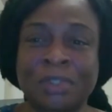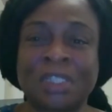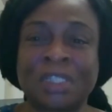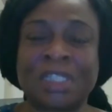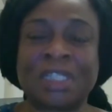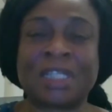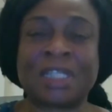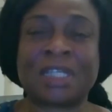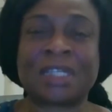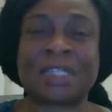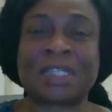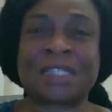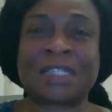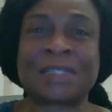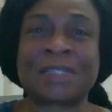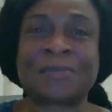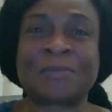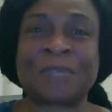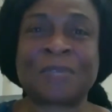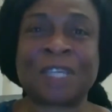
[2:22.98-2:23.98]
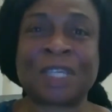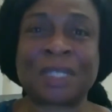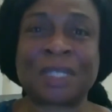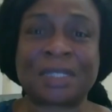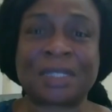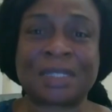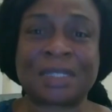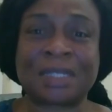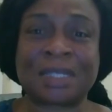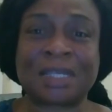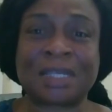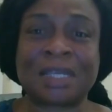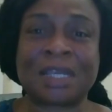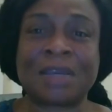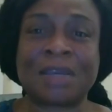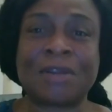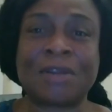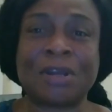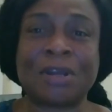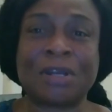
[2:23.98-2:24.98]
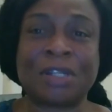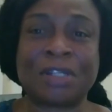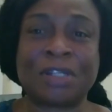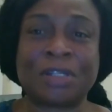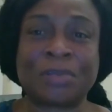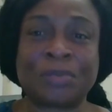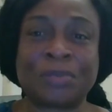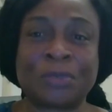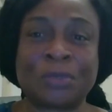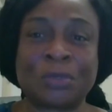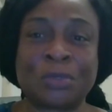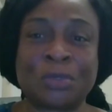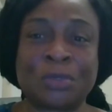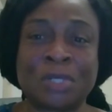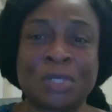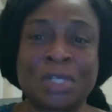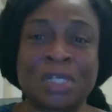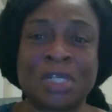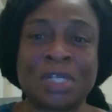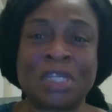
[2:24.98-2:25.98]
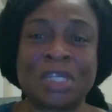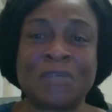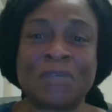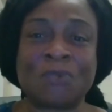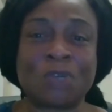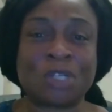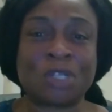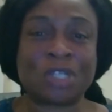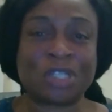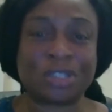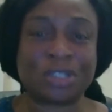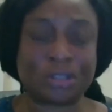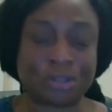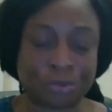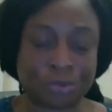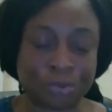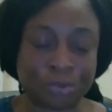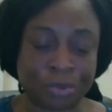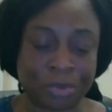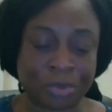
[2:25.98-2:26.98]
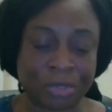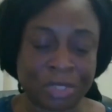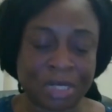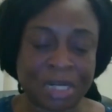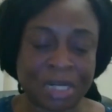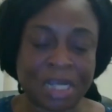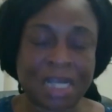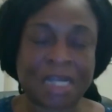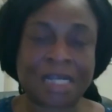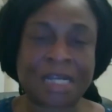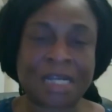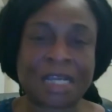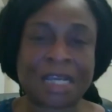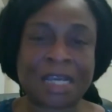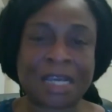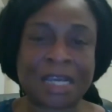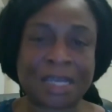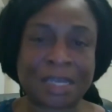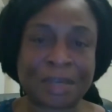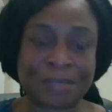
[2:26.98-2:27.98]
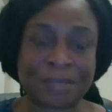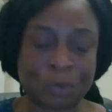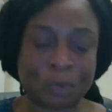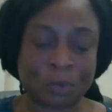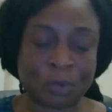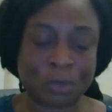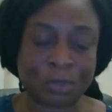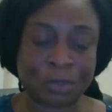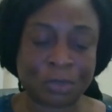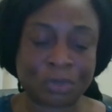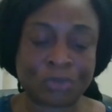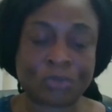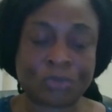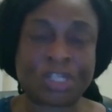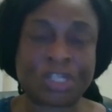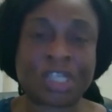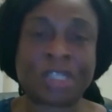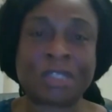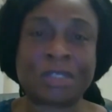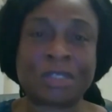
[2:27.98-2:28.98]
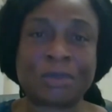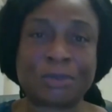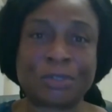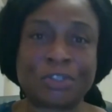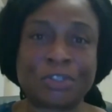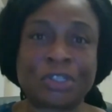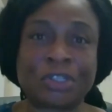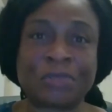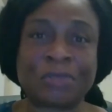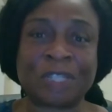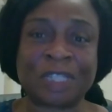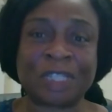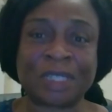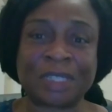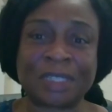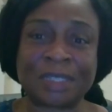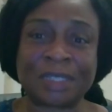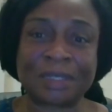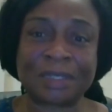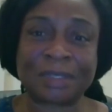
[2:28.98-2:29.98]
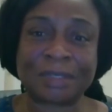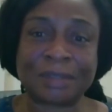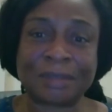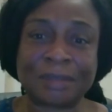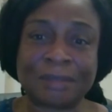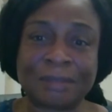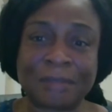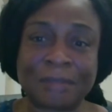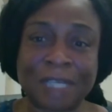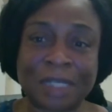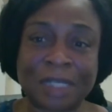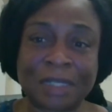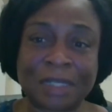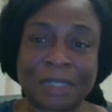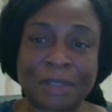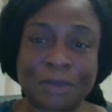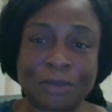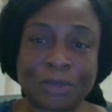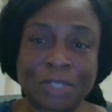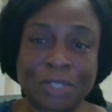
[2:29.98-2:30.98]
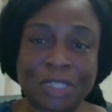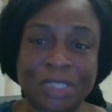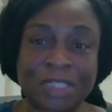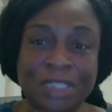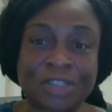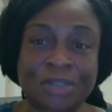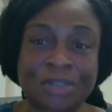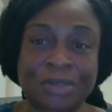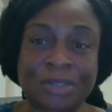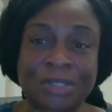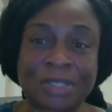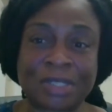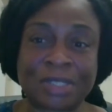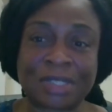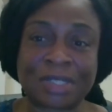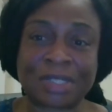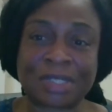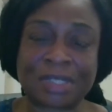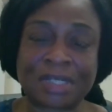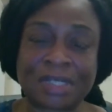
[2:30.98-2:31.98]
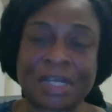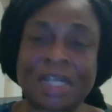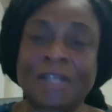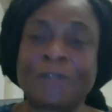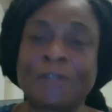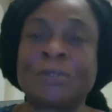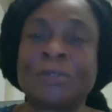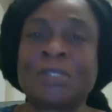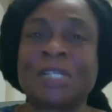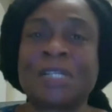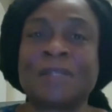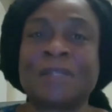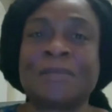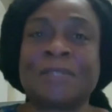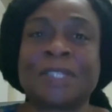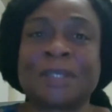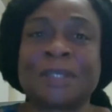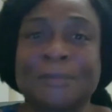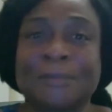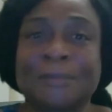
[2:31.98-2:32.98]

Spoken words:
in their space, knowledgeable in what they do, and they are able to take good judgment, make good decisions at all times.